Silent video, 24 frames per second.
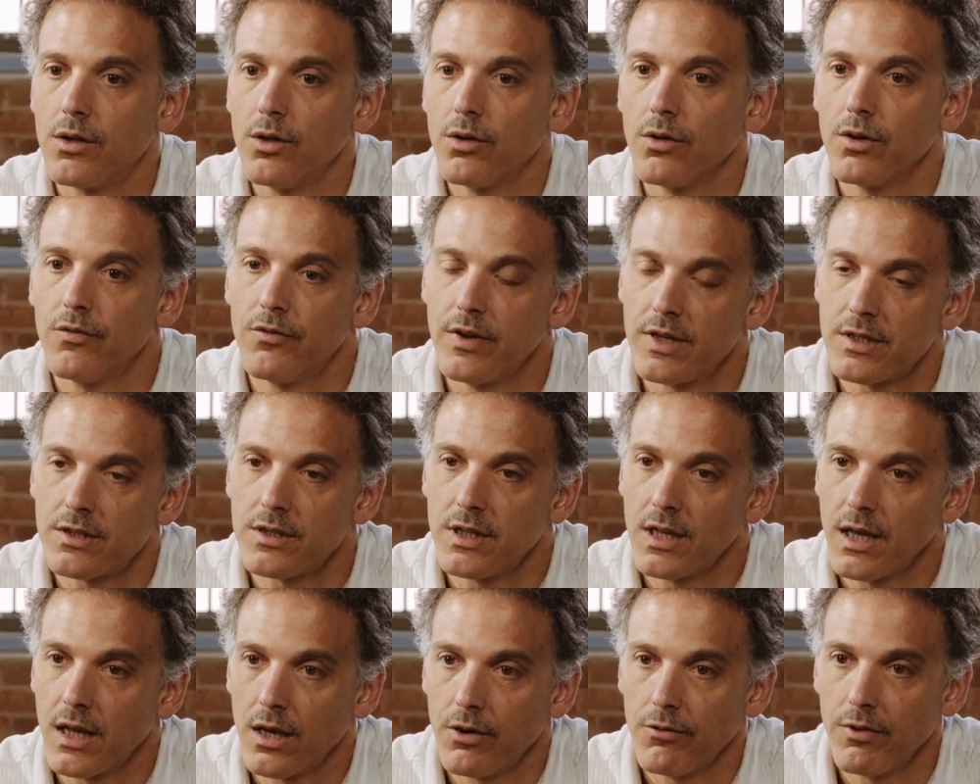you're
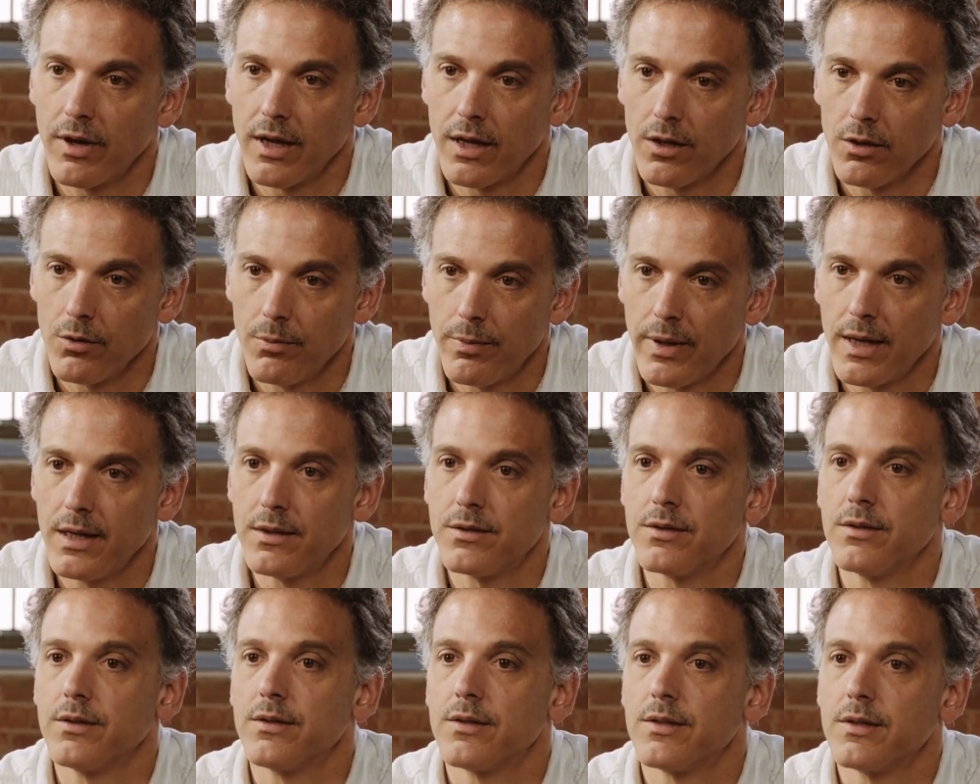investing on a regular
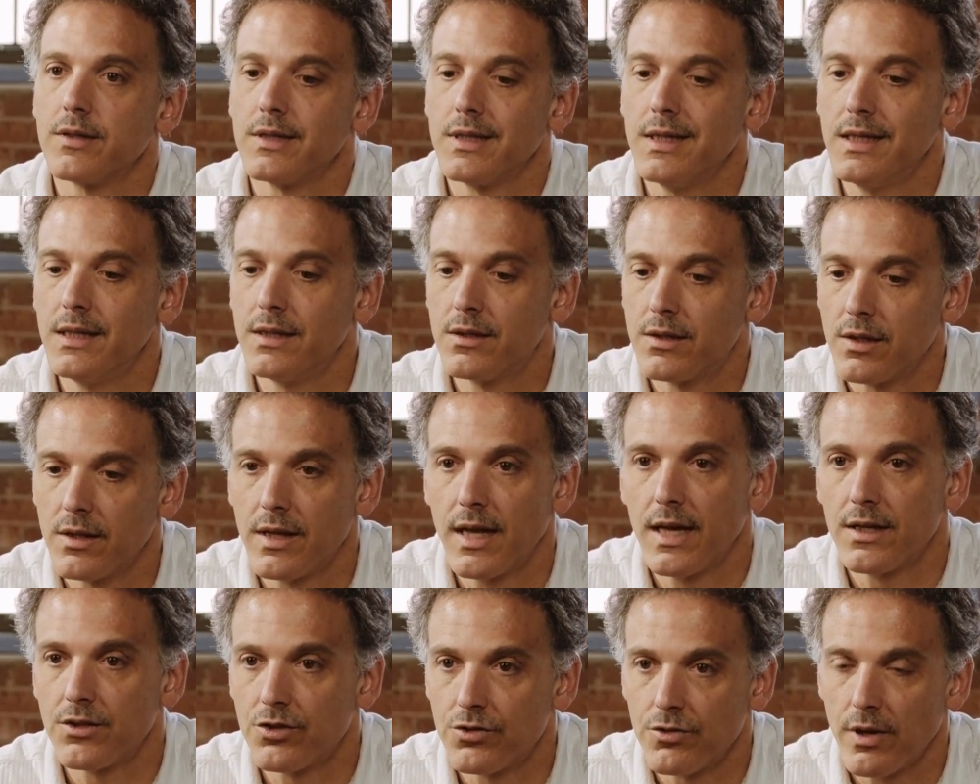basis into
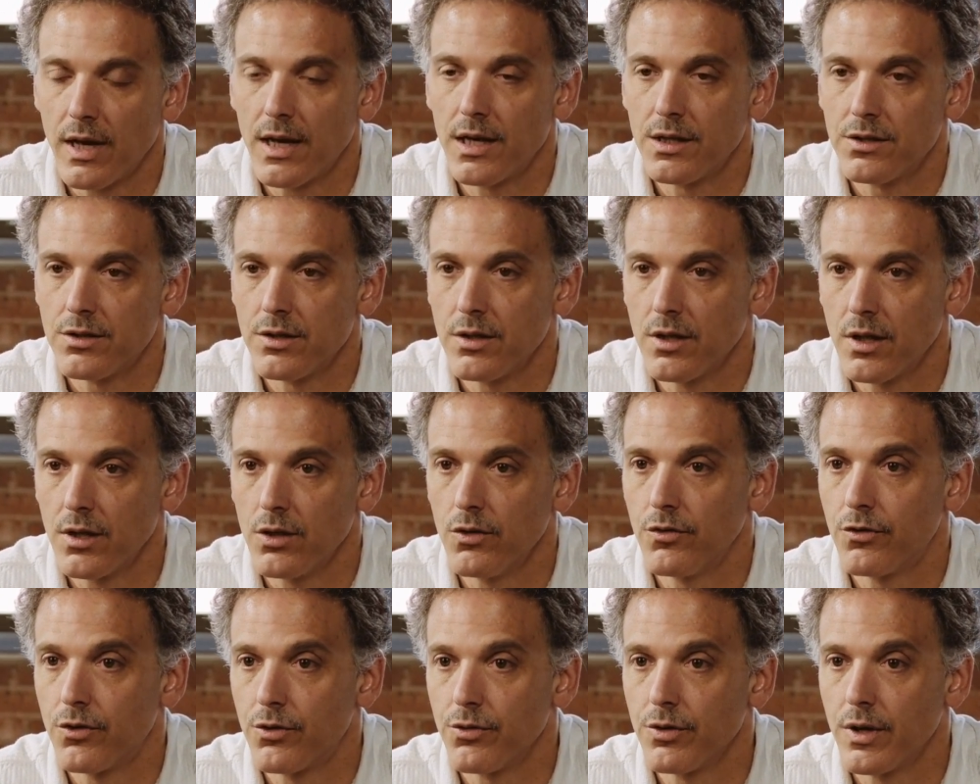that strategy that
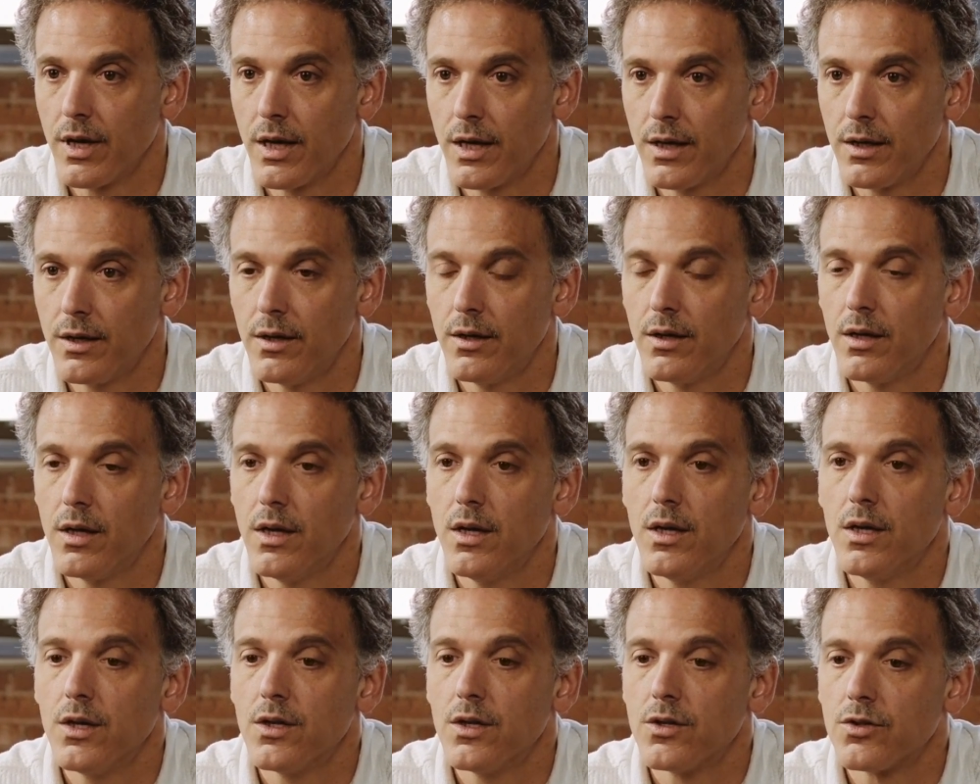you've created
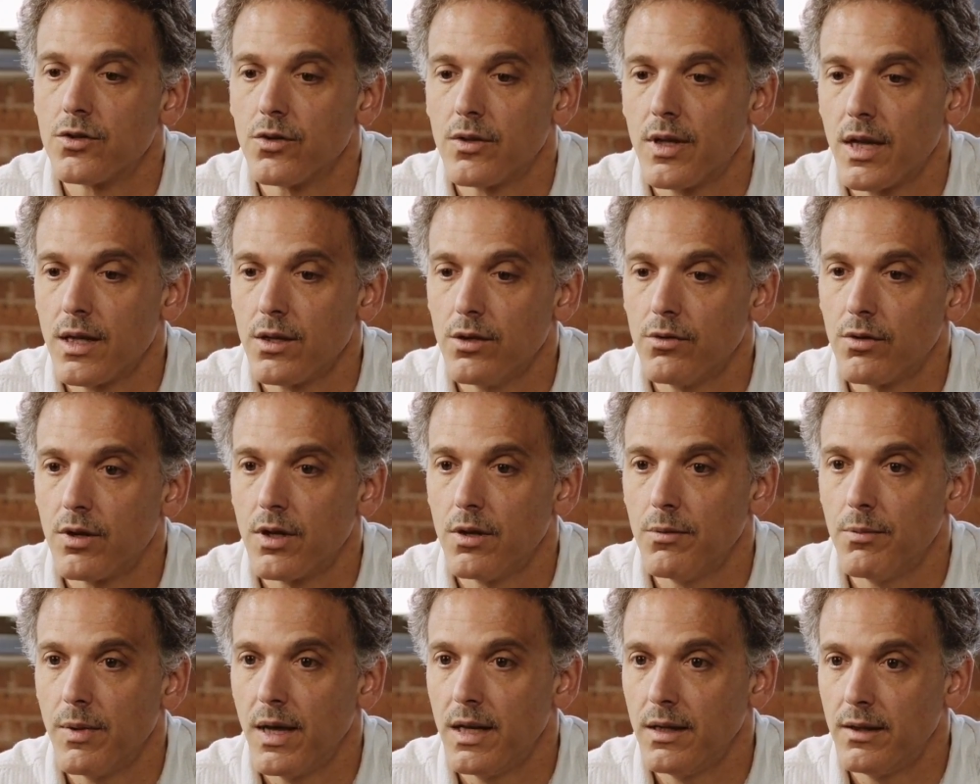so that you
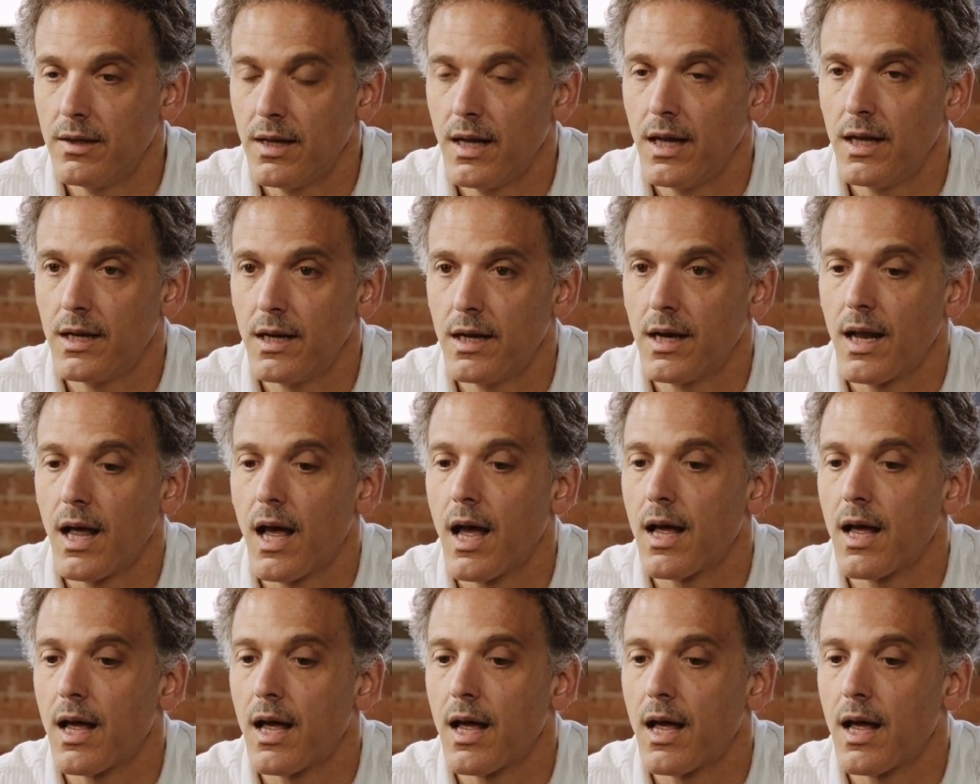can maintain an